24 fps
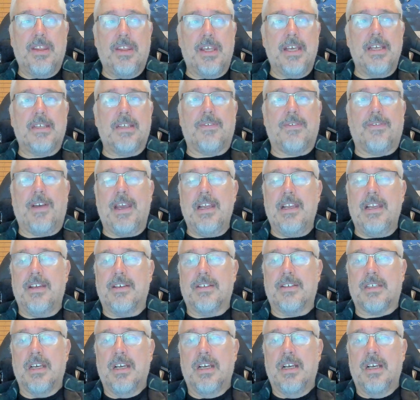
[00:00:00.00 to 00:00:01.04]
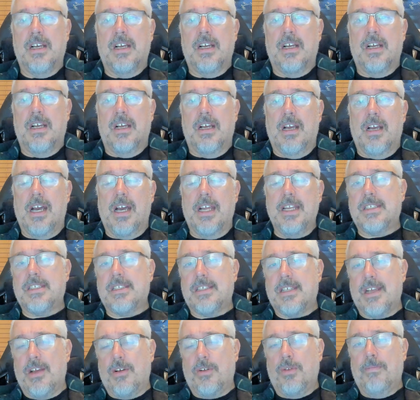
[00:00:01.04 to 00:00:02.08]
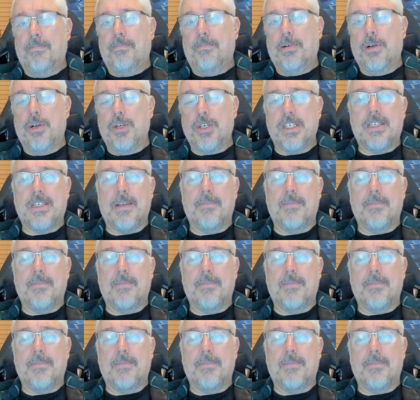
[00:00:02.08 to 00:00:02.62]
these failures and he still pushes